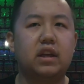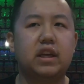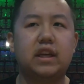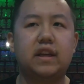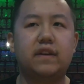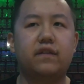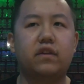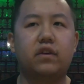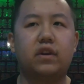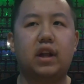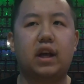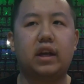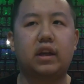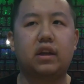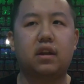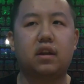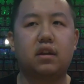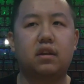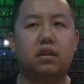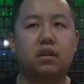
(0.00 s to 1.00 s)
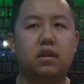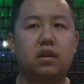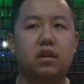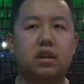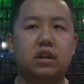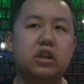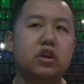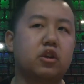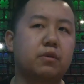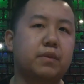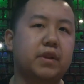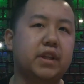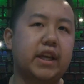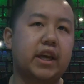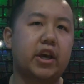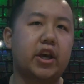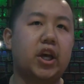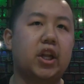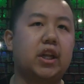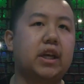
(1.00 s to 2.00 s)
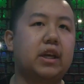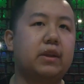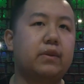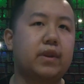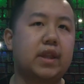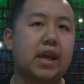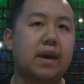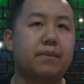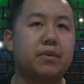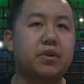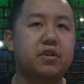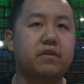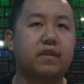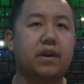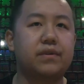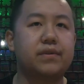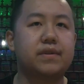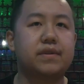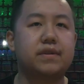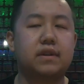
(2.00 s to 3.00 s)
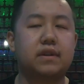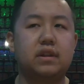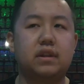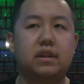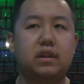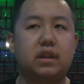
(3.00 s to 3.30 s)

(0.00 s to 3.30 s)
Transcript: Even like you come a day earlier with the amateur rounds.